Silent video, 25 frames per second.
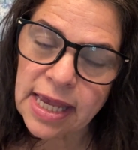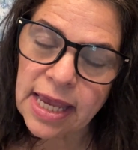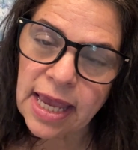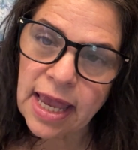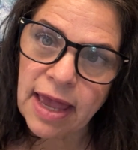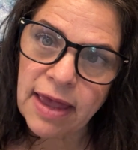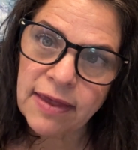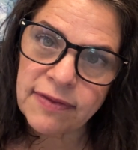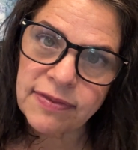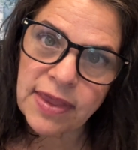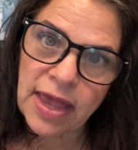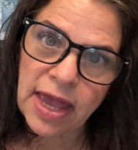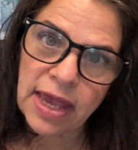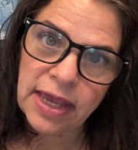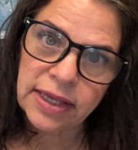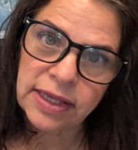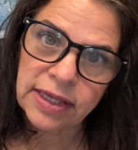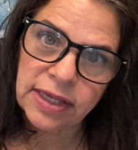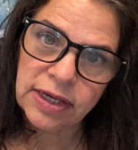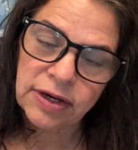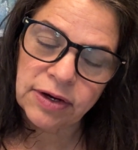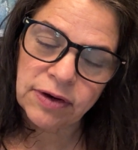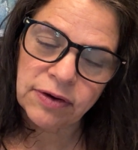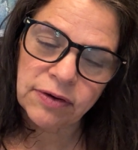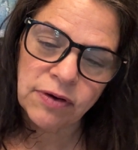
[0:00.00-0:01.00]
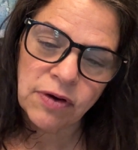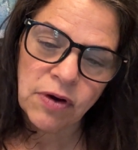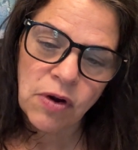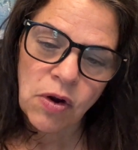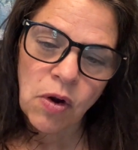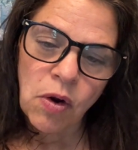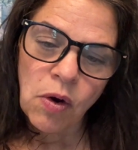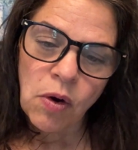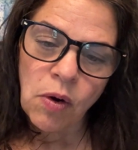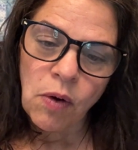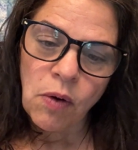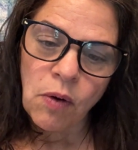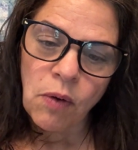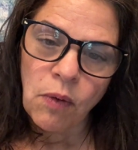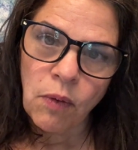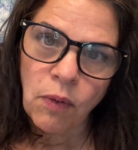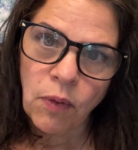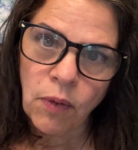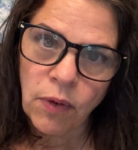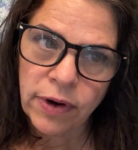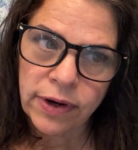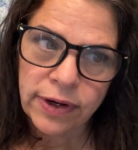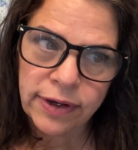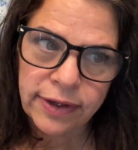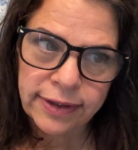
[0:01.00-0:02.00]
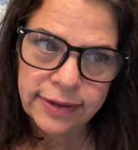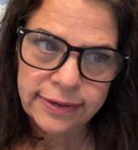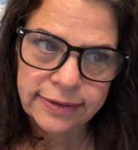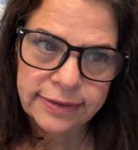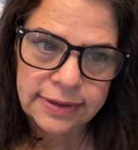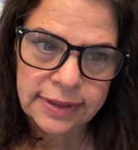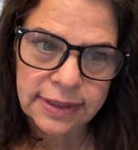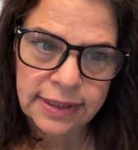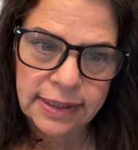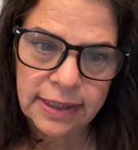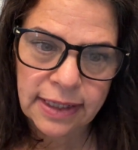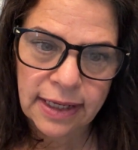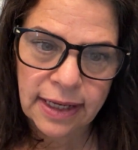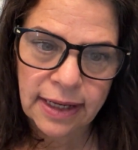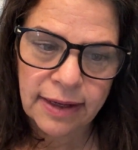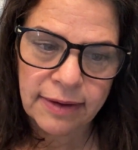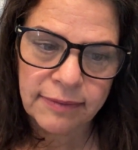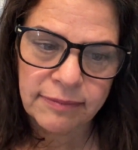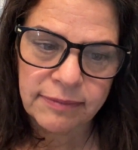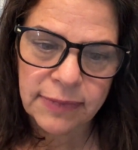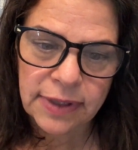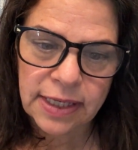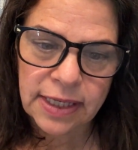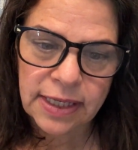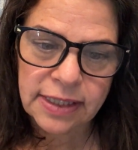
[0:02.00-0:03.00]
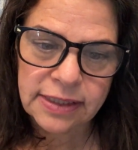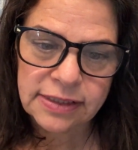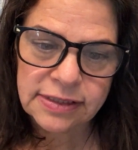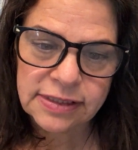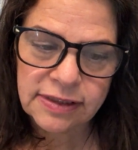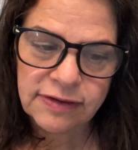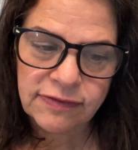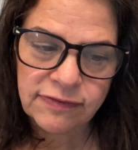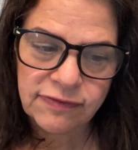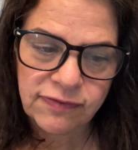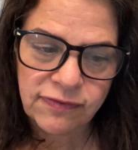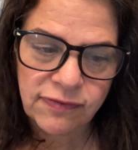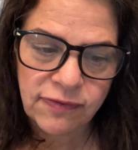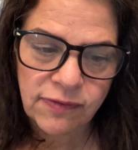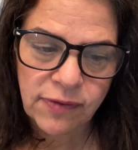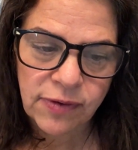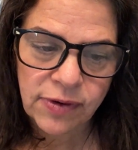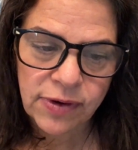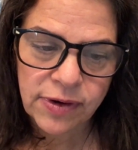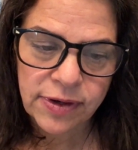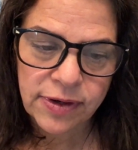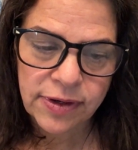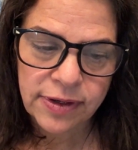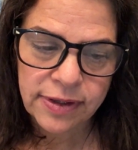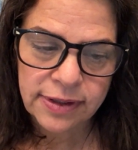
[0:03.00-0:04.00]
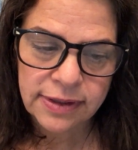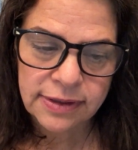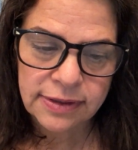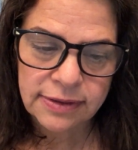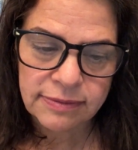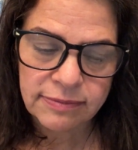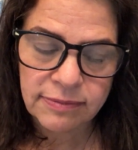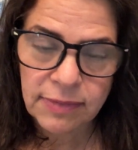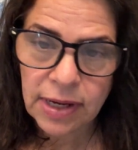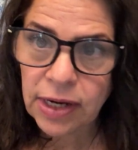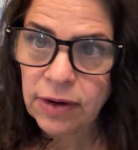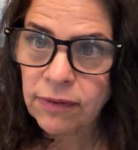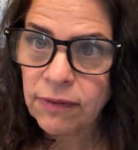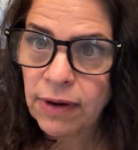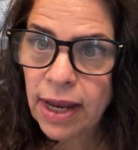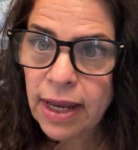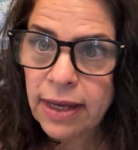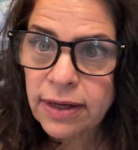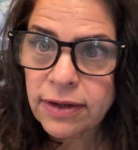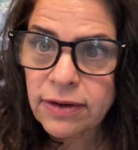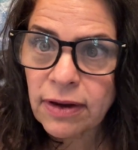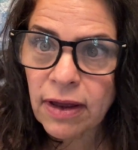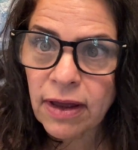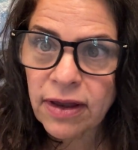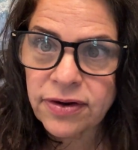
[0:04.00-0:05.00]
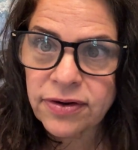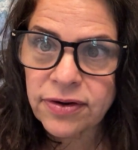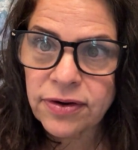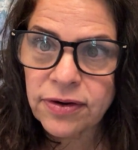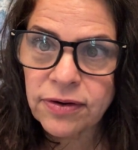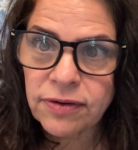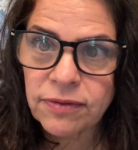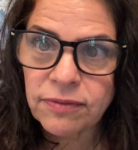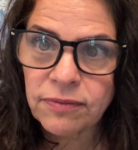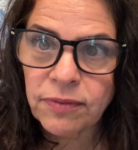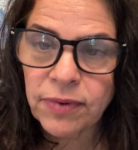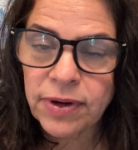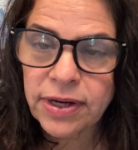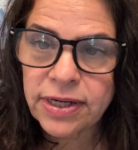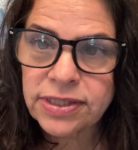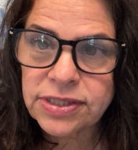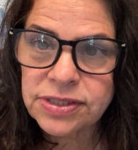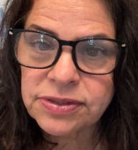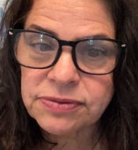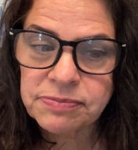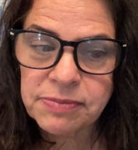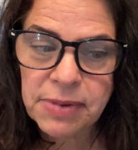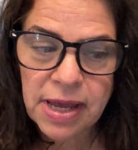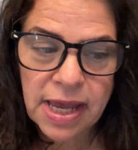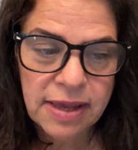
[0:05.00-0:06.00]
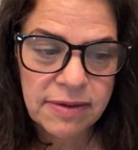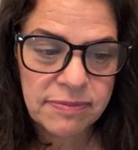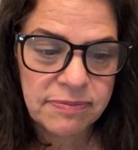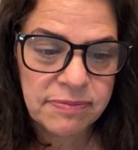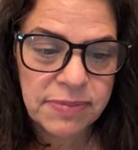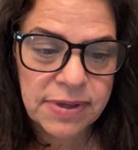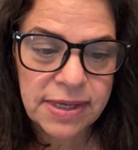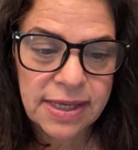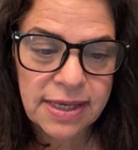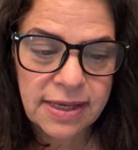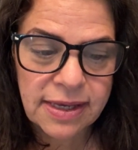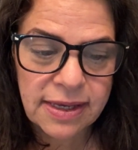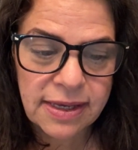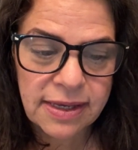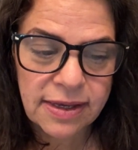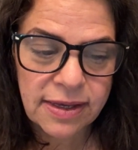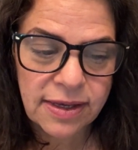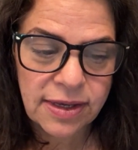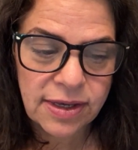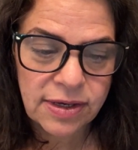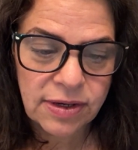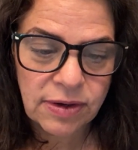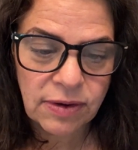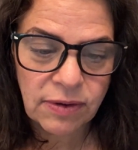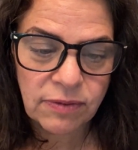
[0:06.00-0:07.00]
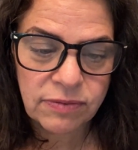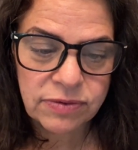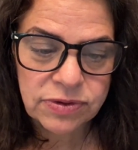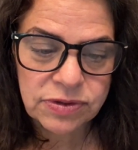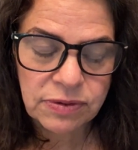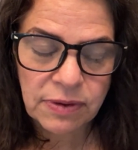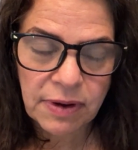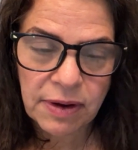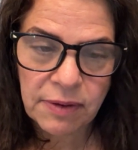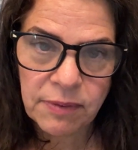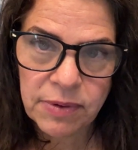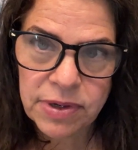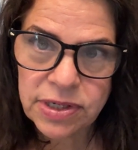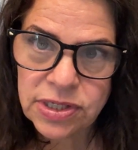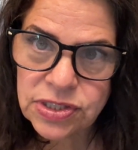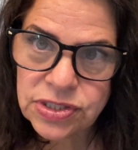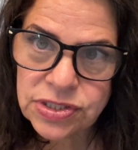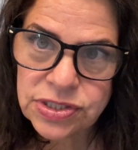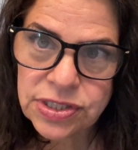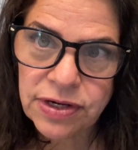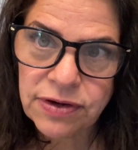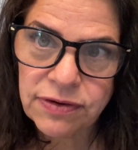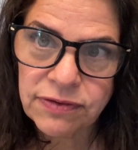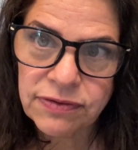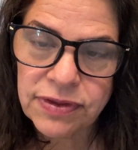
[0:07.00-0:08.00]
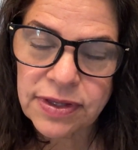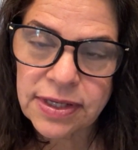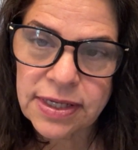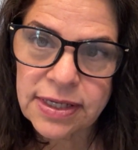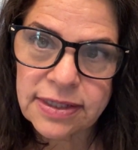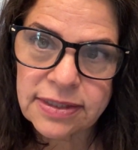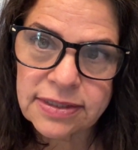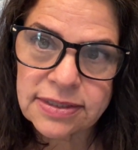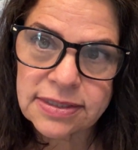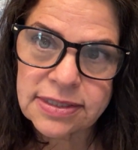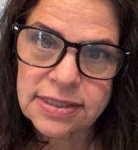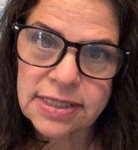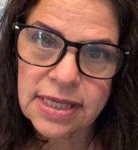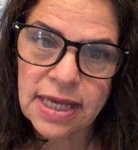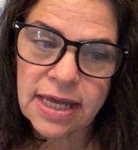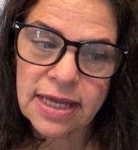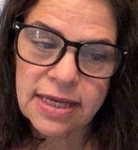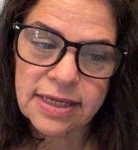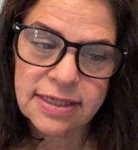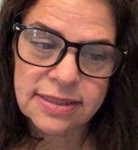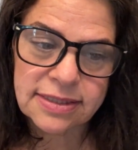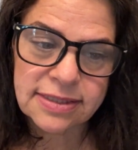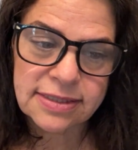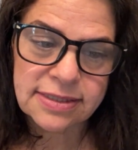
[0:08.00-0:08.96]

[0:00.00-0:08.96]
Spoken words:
had that year? Or is it for my granddaughter, which might be, do I want to share things that